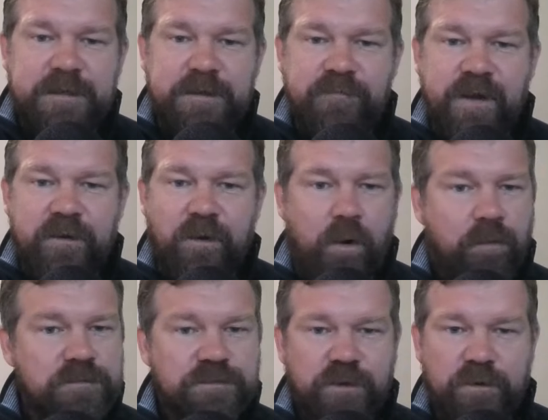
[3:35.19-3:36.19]
You've had
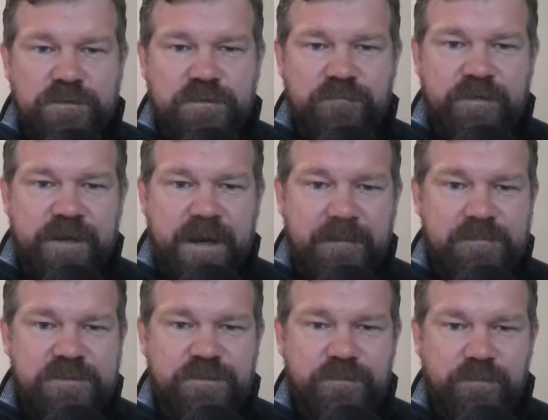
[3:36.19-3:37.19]
all sorts of
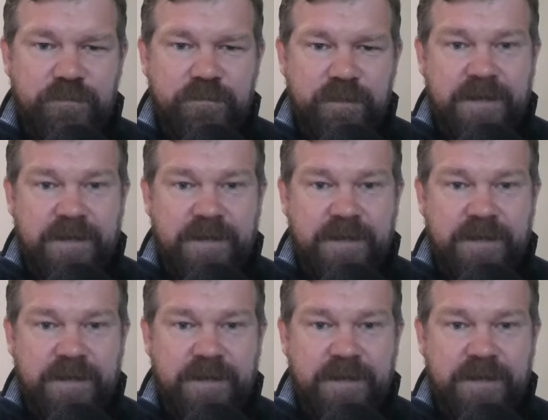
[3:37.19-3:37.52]
attempts to